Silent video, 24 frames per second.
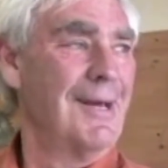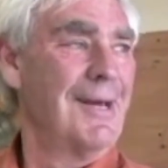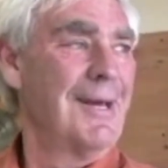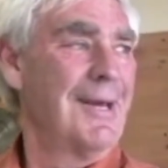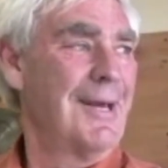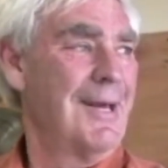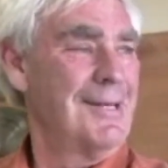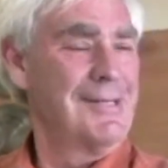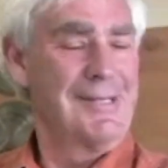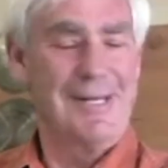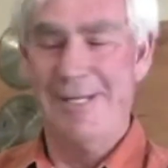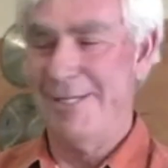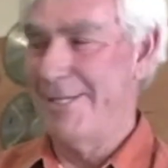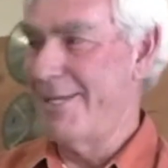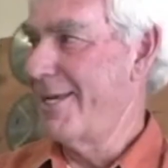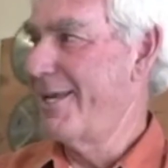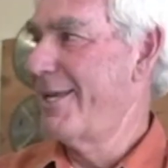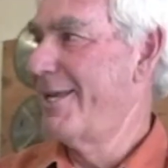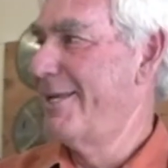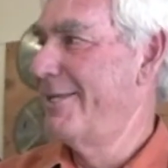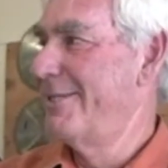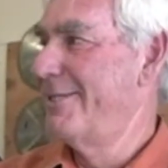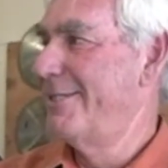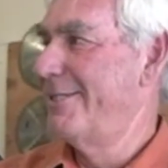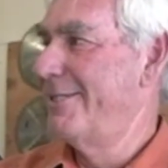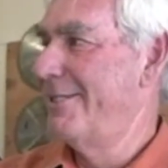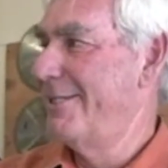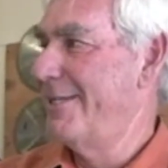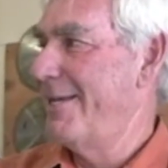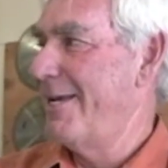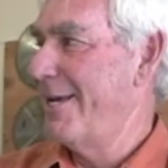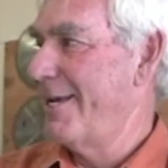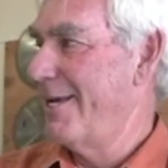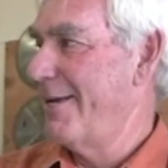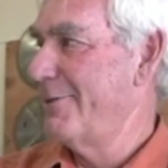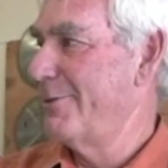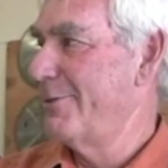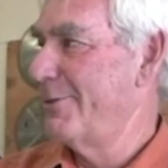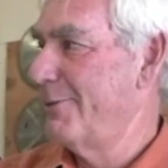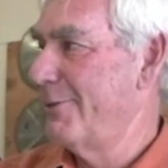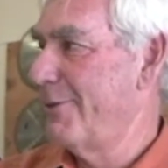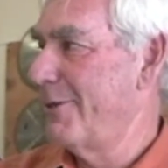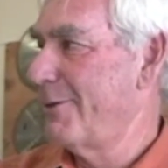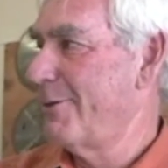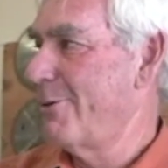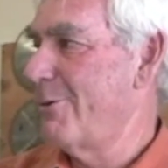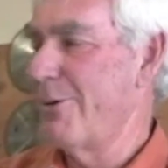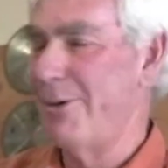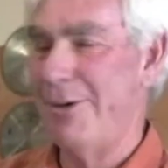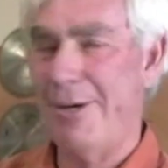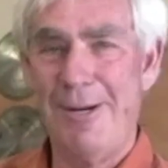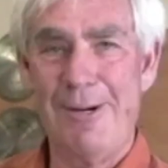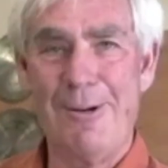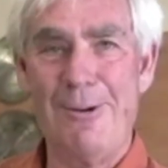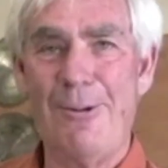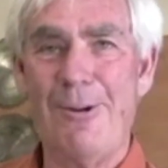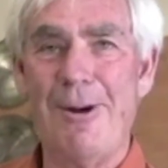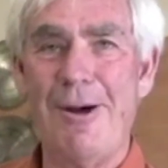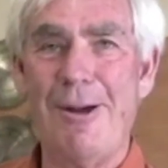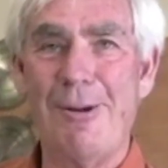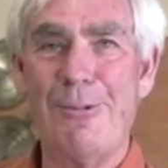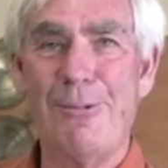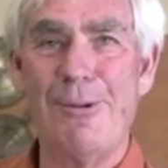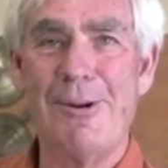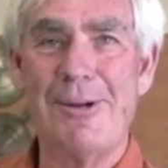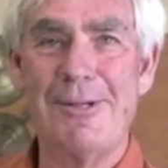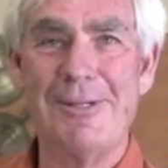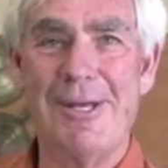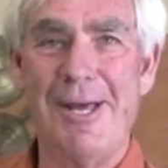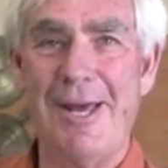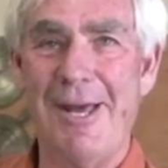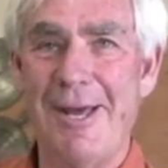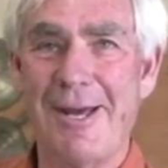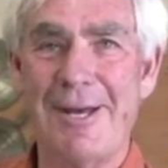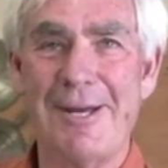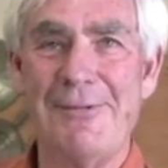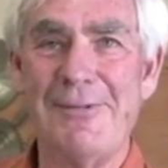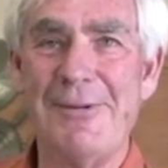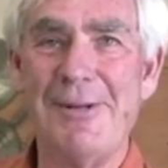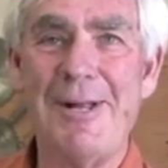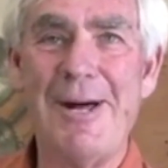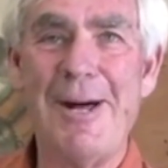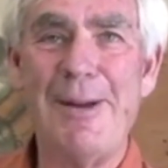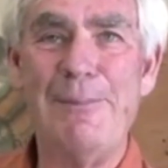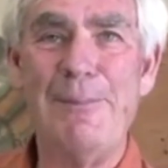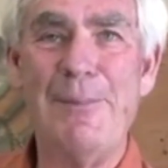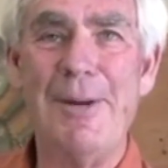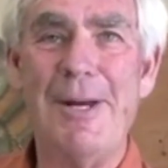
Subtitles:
Because I say because the coordinator rod works a heck of a lot